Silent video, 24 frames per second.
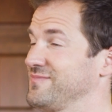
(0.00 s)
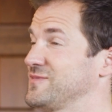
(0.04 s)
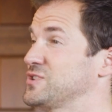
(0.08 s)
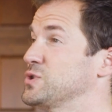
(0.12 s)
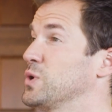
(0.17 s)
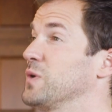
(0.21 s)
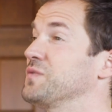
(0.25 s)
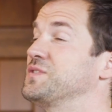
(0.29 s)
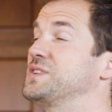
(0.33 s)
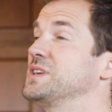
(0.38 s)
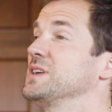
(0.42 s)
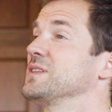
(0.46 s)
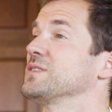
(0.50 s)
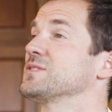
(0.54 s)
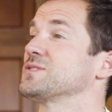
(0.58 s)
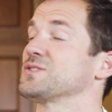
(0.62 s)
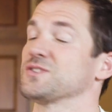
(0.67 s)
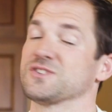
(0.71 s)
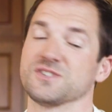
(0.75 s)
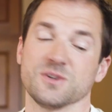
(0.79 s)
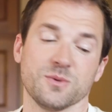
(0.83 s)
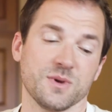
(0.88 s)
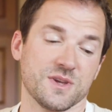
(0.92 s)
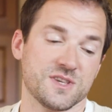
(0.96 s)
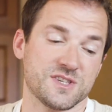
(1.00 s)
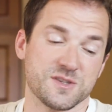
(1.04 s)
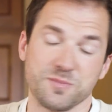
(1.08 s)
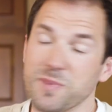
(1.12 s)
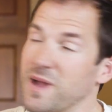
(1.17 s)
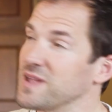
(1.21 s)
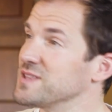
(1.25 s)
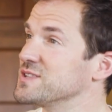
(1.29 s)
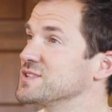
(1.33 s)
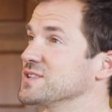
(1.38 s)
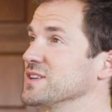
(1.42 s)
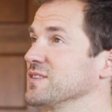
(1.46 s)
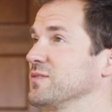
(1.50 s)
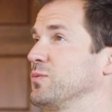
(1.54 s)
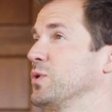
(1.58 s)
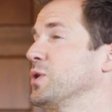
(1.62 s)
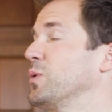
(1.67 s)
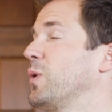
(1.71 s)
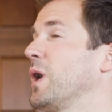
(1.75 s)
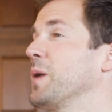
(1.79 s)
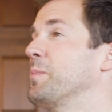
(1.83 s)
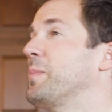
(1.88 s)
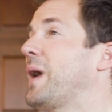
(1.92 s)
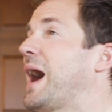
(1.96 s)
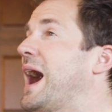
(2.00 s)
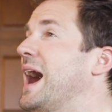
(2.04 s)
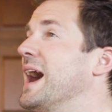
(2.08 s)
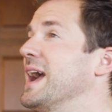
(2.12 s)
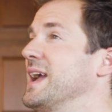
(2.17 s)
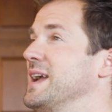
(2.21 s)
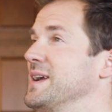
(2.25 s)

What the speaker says: So if dealers are so expensive, what do I buy?